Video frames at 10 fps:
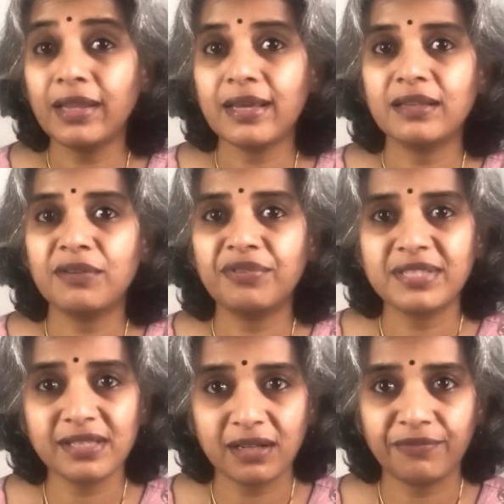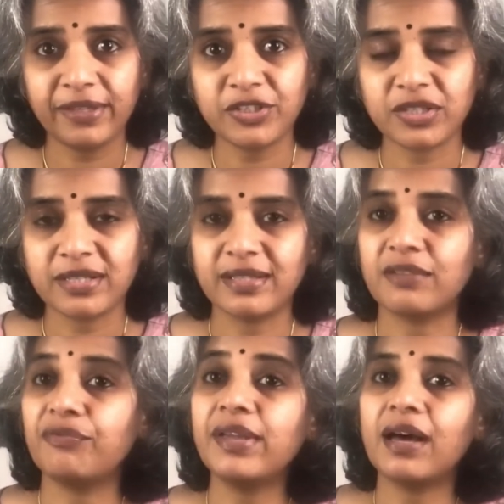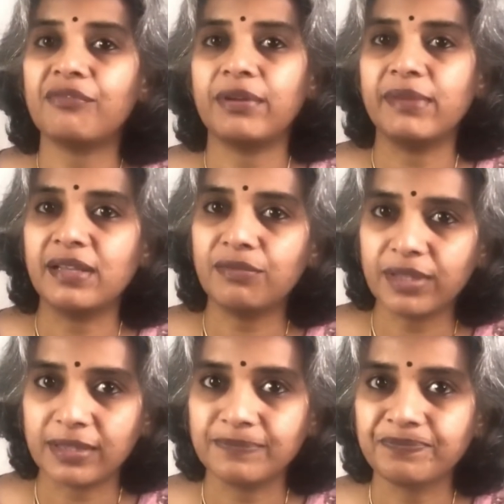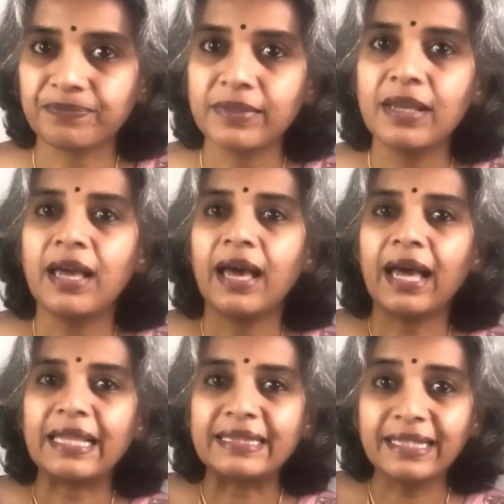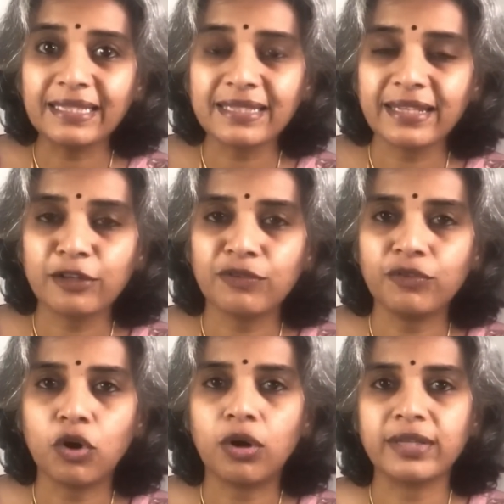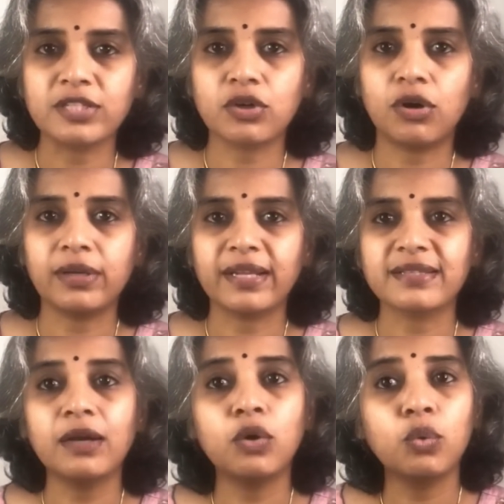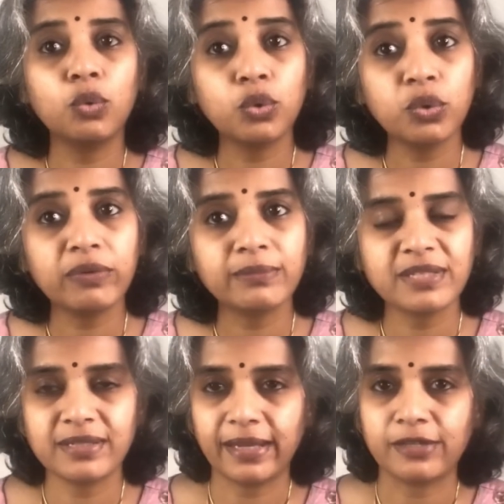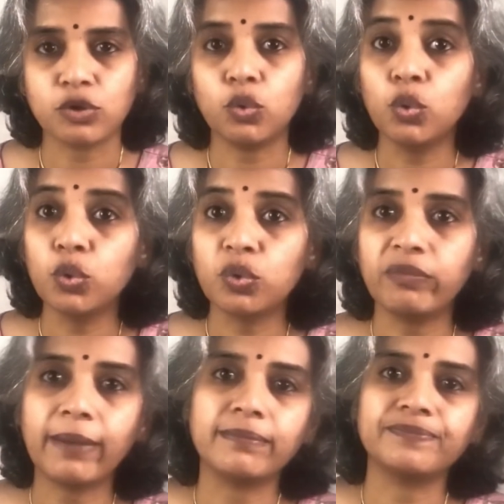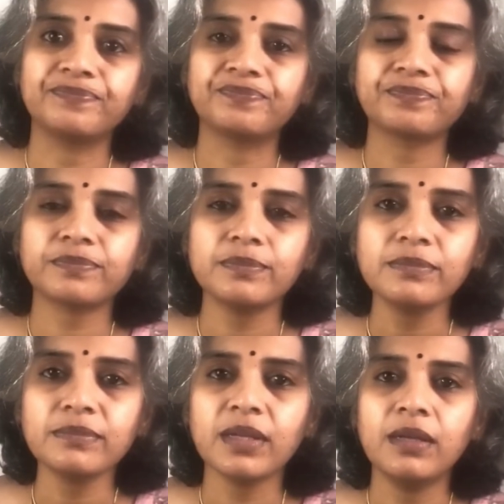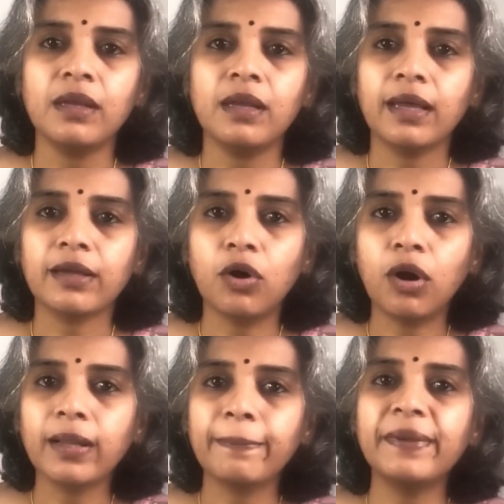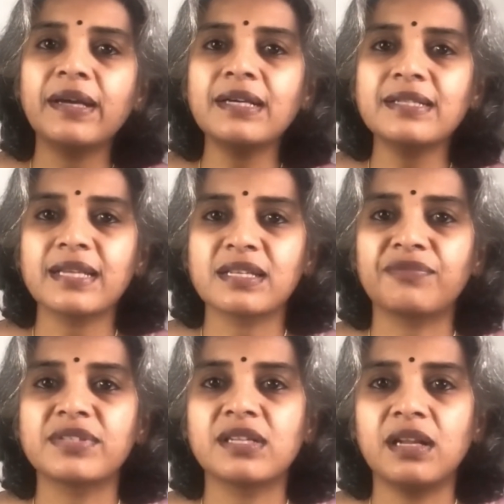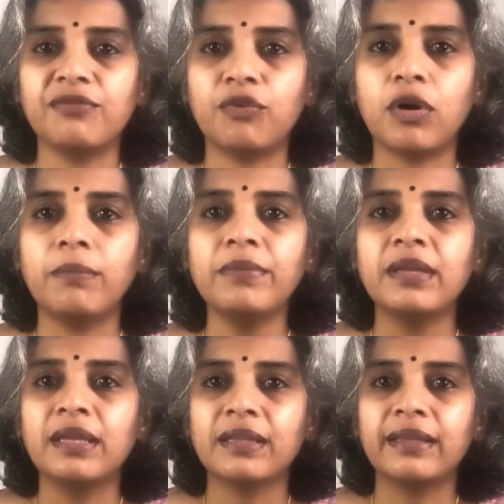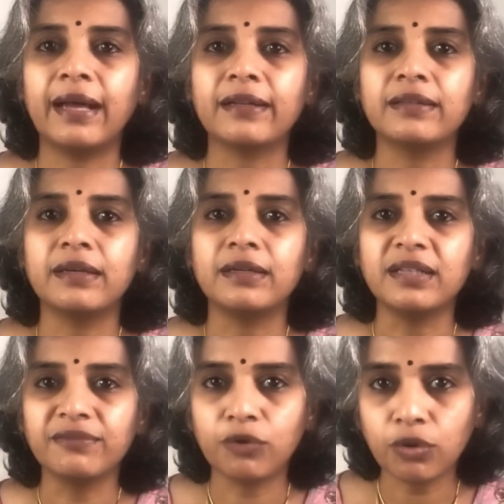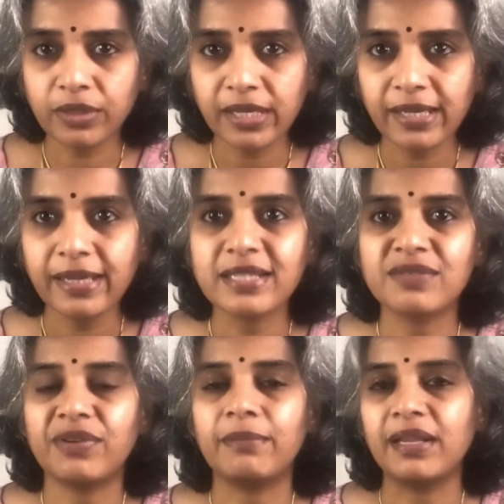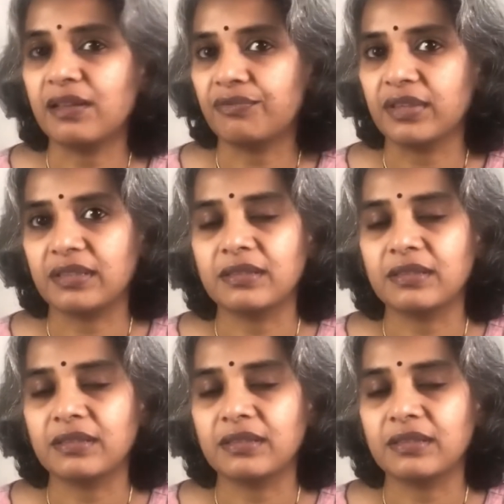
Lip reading: the other physical features that we are familiar with. And this state of God is called as the Uruvam state, Uruvam. God appears as a physical form that the devotee is familiar with.